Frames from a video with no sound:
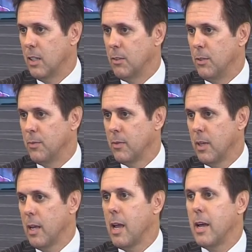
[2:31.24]
level,
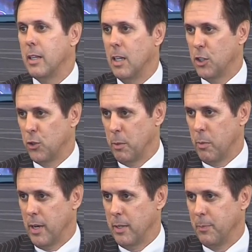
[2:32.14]
and a luxury
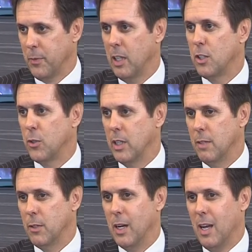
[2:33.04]

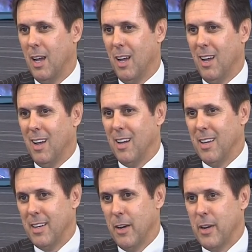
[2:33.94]
level.
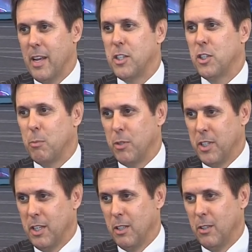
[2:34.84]
Now in Asia in
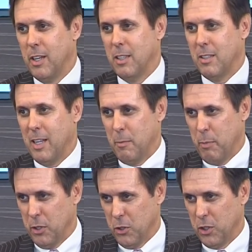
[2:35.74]
particular, that
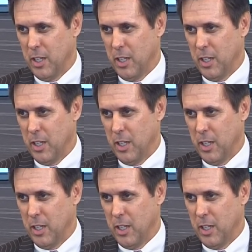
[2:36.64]
picture's